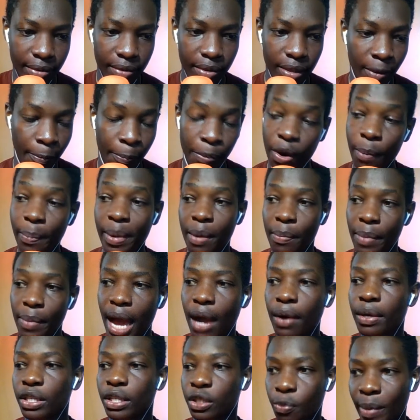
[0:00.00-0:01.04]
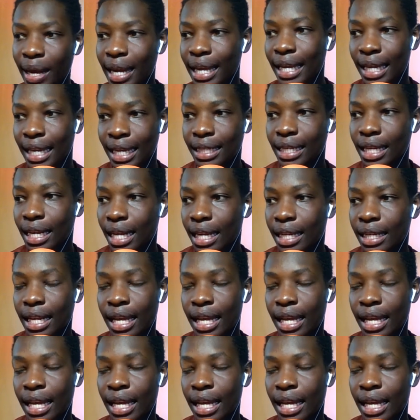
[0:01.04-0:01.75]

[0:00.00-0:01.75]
the problem is my internet.